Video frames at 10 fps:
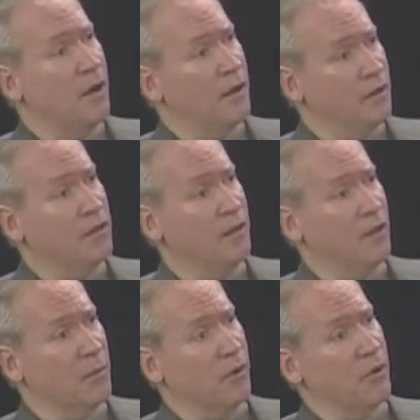illegal
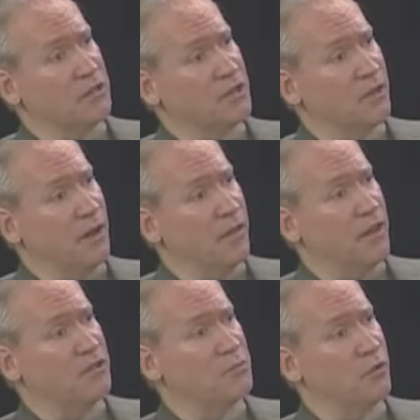immigrants, that I
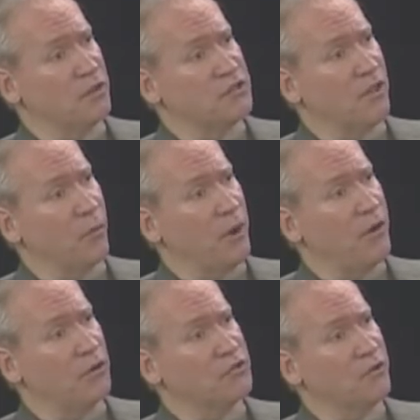think has put this on the
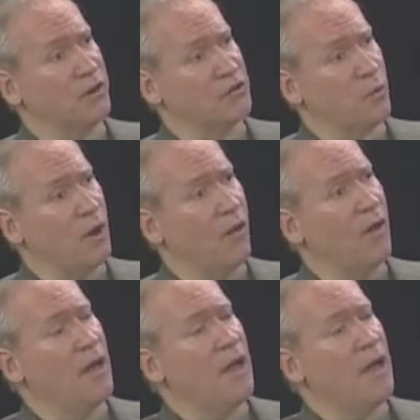radar screen as well.